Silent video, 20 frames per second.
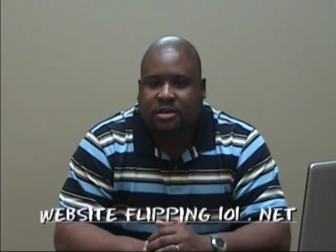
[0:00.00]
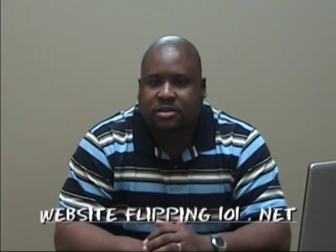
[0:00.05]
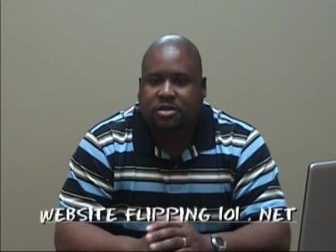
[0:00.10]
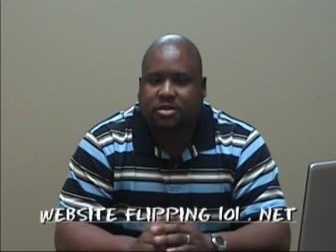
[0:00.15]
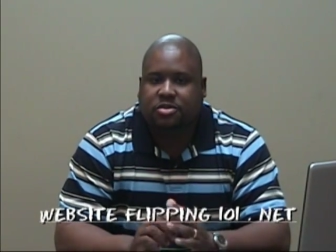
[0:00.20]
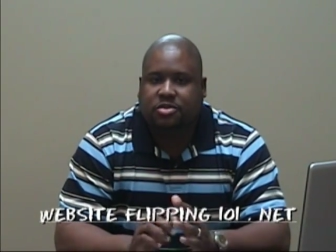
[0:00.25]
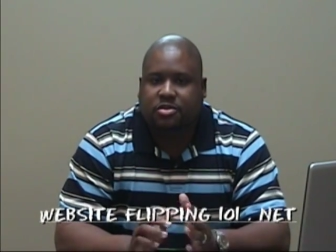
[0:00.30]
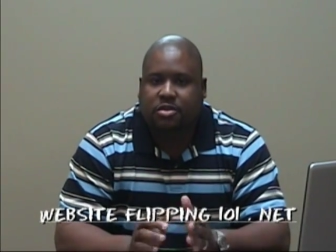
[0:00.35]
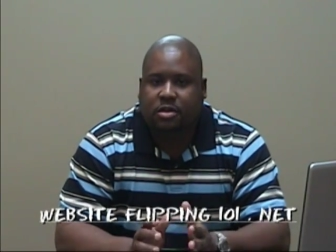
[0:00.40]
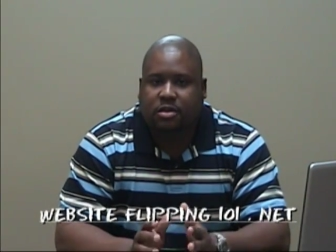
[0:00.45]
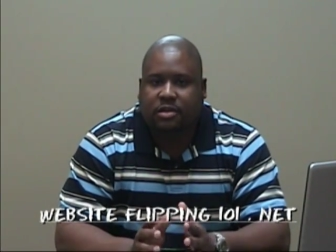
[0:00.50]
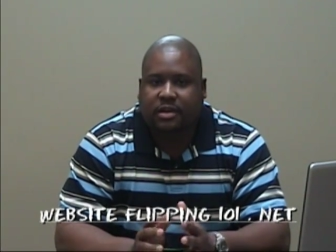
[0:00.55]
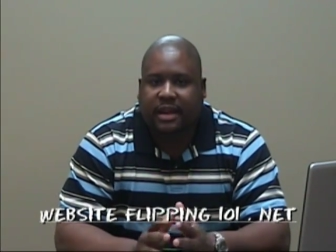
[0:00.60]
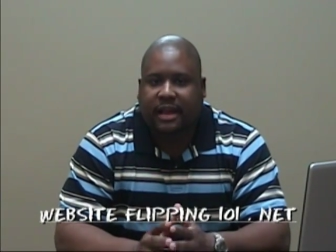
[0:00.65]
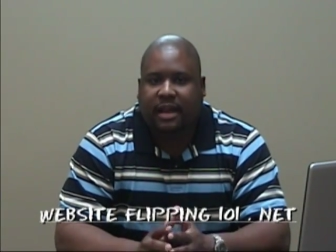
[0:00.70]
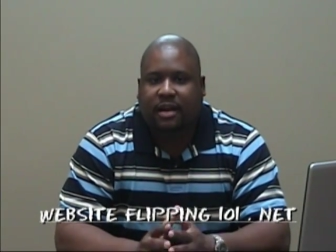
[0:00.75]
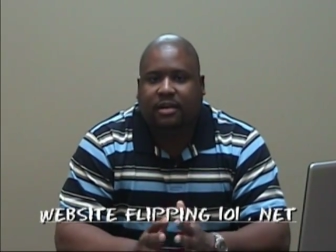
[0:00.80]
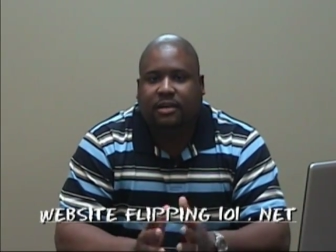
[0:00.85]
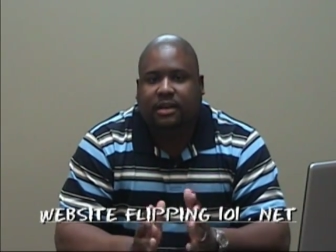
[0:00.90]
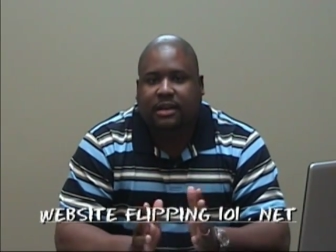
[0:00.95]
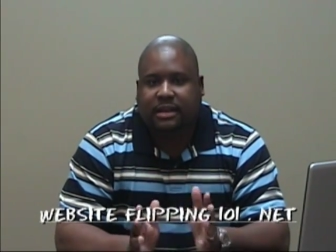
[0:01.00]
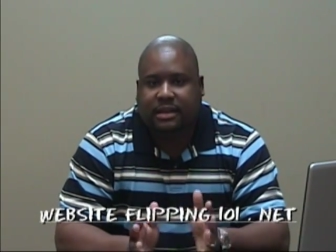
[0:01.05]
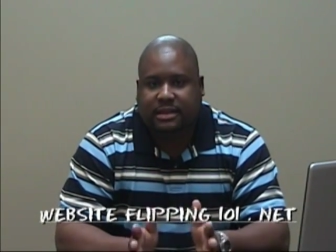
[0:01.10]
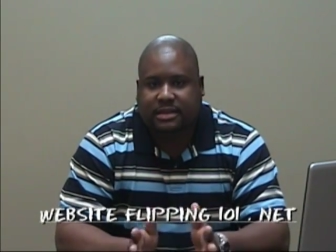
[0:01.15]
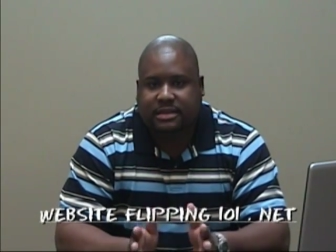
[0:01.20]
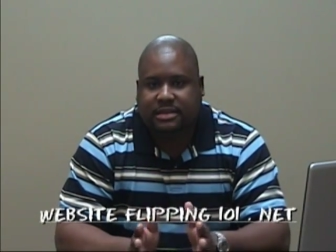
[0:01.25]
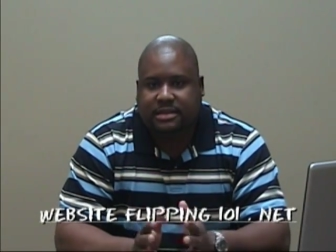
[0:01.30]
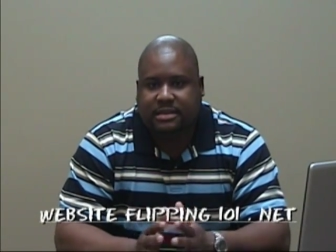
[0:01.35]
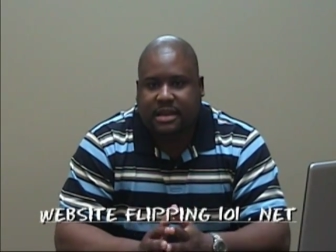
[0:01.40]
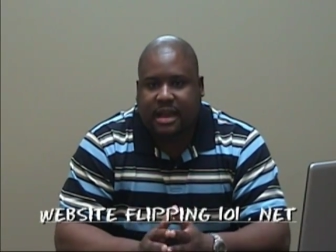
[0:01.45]
So scroll down, look
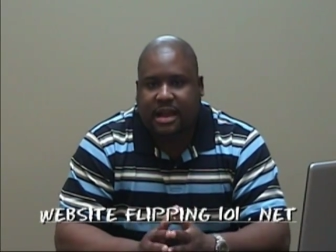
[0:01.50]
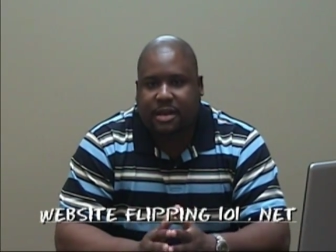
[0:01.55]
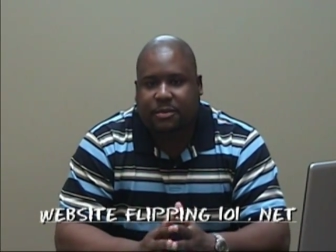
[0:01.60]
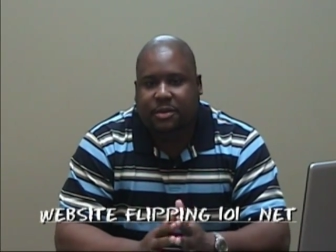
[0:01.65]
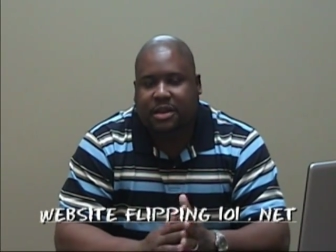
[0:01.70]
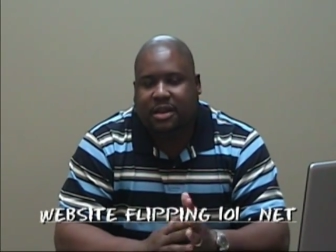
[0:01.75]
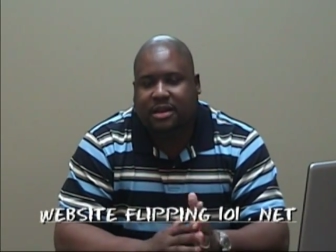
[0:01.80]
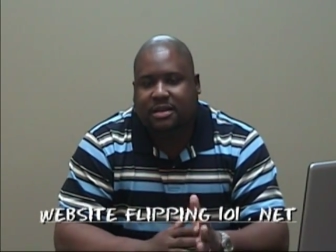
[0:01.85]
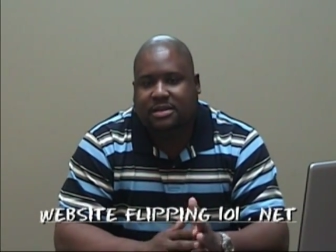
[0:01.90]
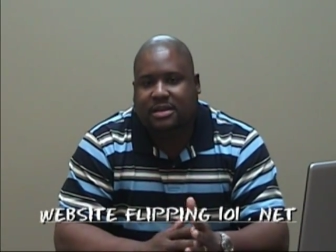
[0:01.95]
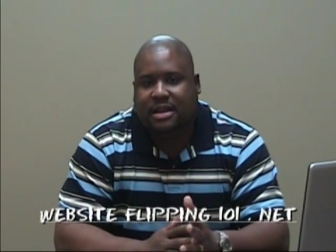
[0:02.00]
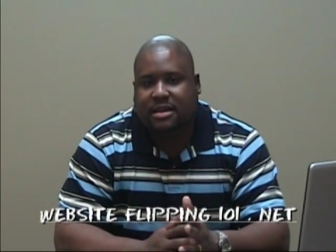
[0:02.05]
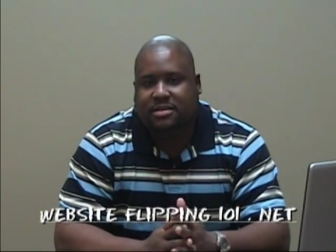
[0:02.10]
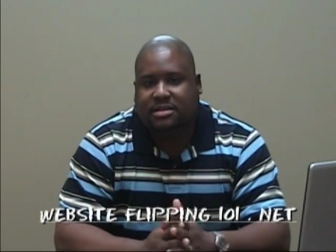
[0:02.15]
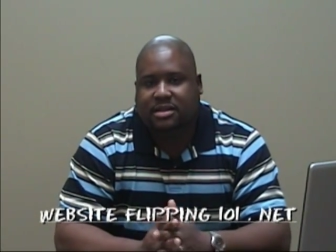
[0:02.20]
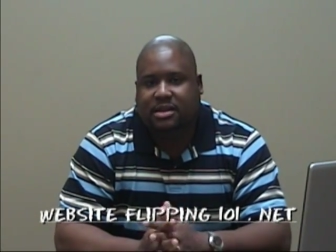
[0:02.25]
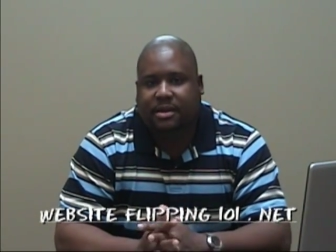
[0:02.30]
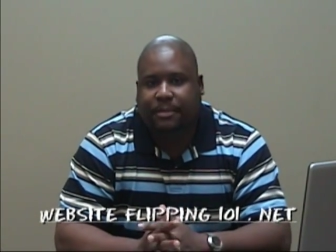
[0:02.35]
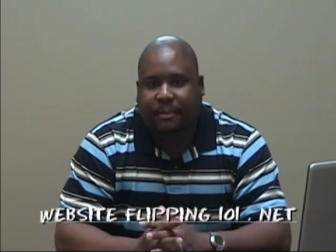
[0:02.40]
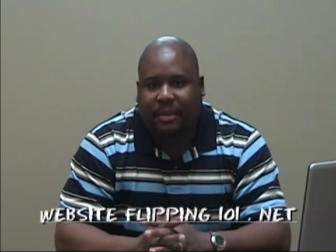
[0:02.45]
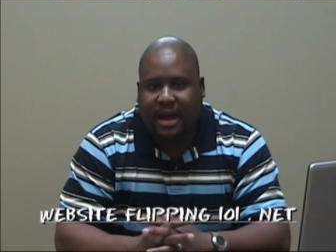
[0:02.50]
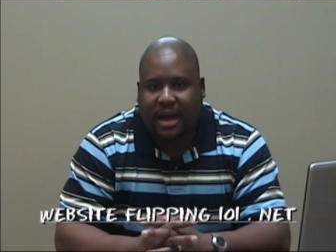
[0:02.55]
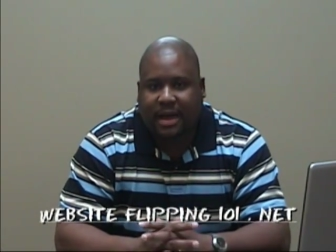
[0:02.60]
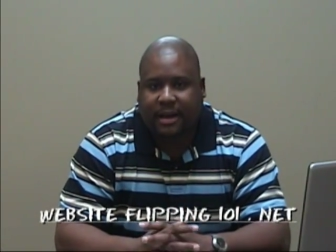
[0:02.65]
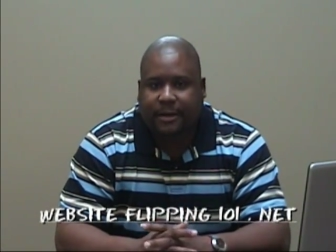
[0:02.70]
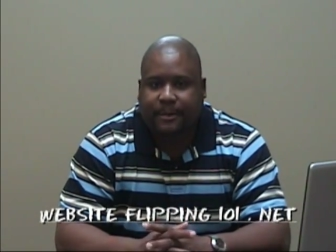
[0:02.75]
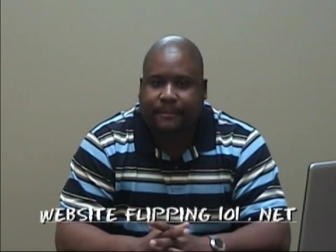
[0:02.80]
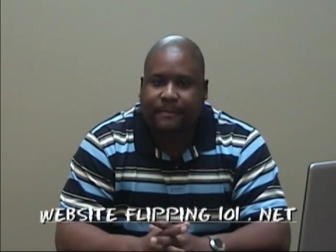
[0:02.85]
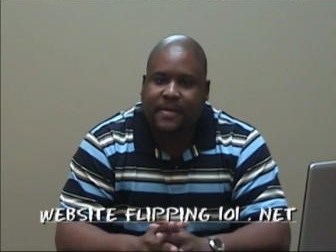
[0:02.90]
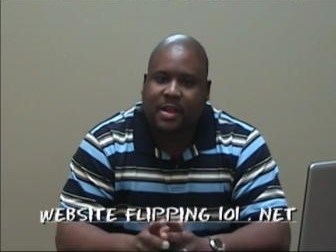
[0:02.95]
at the site. When you get down to the
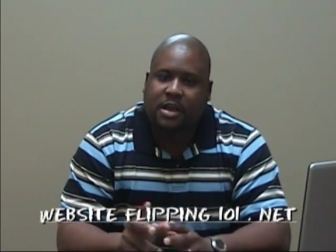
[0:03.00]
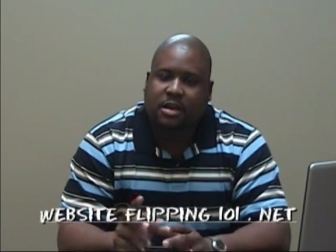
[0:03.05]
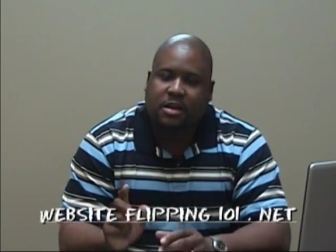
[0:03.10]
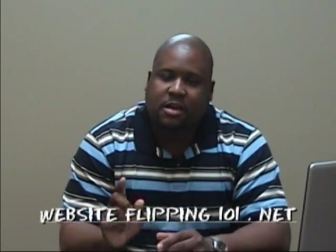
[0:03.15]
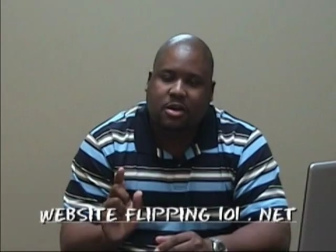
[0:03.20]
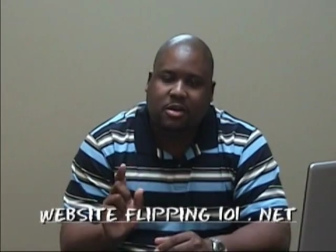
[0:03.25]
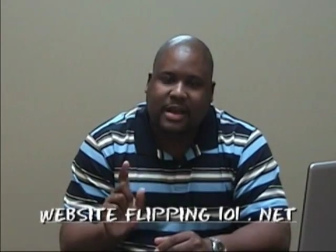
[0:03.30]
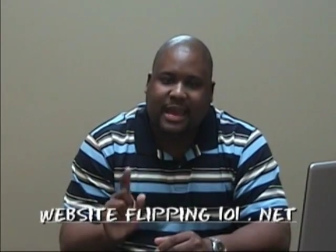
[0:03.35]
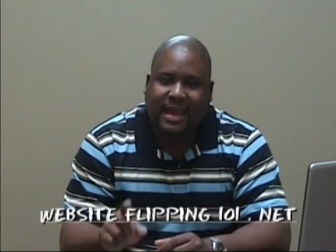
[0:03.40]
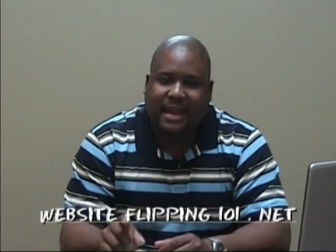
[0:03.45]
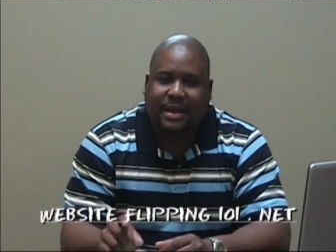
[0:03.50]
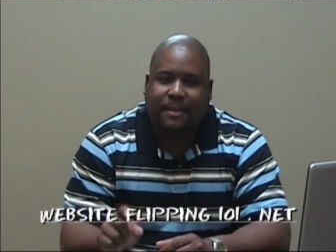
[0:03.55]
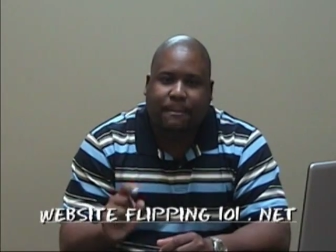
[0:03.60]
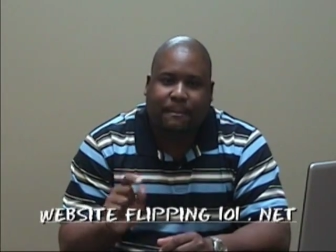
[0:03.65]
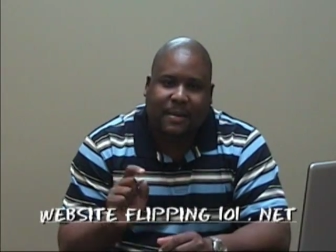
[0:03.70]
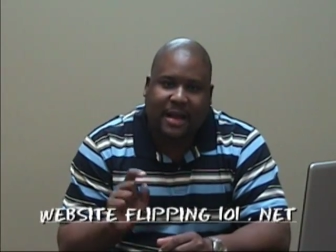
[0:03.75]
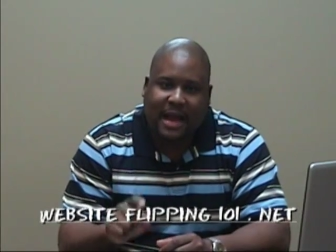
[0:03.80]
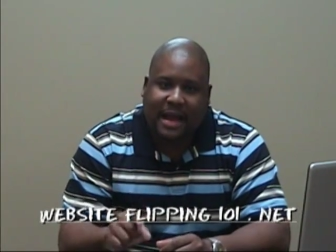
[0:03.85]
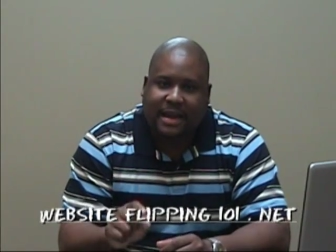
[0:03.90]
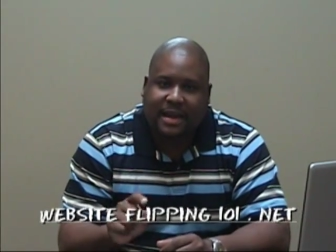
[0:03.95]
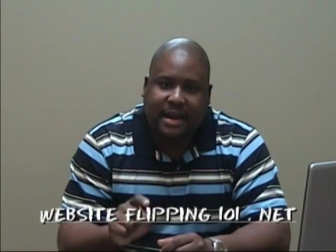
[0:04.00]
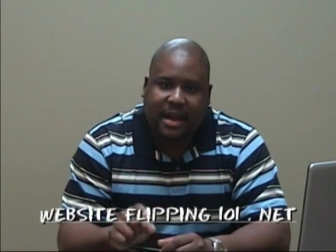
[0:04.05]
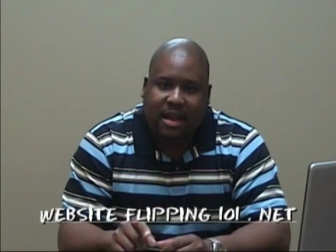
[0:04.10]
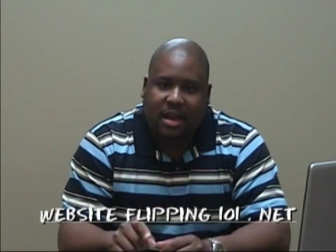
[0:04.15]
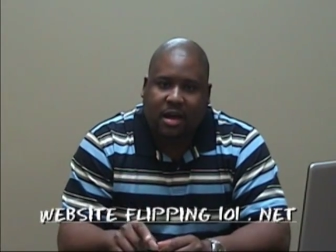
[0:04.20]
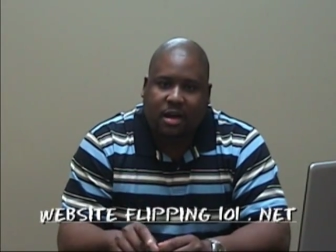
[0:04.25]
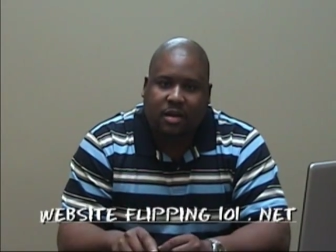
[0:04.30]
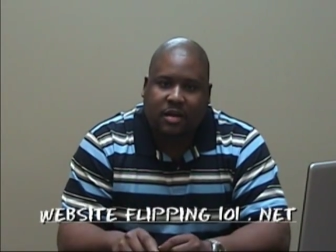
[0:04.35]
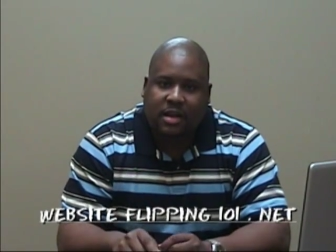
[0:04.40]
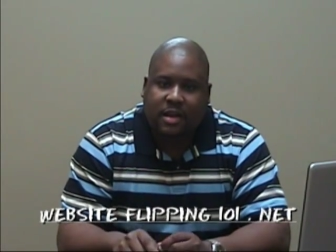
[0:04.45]
bottom, go ahead and buy
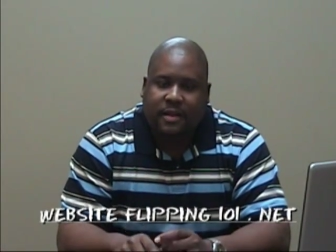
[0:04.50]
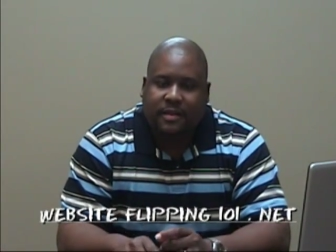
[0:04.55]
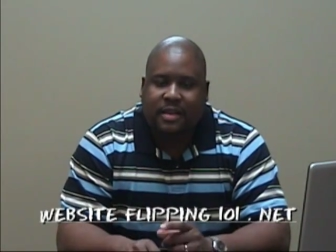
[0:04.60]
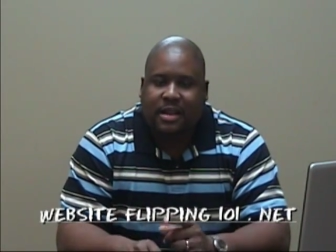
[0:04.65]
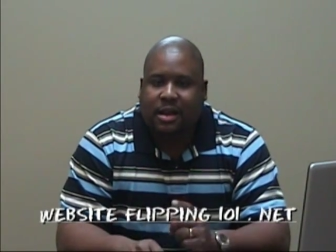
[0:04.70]
now.